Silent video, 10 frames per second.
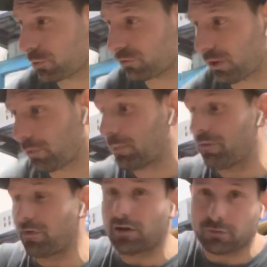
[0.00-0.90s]
with some of
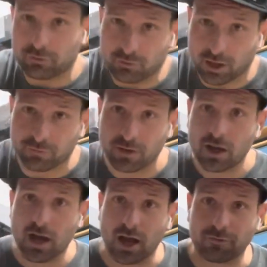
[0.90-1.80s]
my favorite stuff.
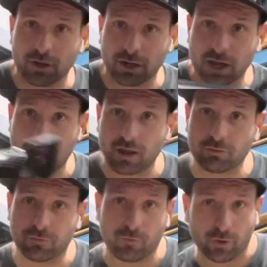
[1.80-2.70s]
I've got an
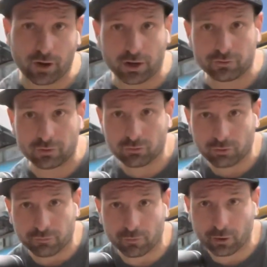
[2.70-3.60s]
S400,
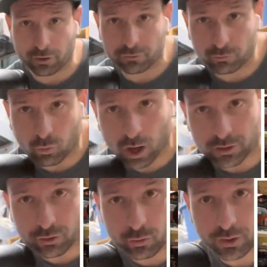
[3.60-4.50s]
so a 400
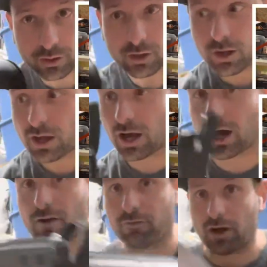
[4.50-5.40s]
watt newer
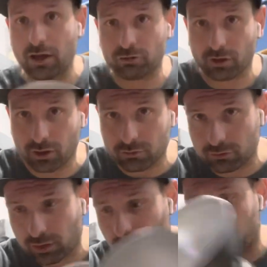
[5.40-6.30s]
flash here. I
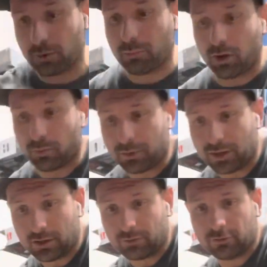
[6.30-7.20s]
just got to put a bulb
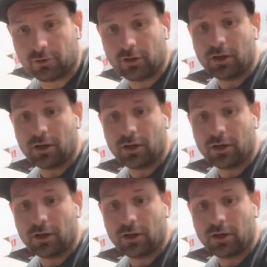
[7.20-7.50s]
in it.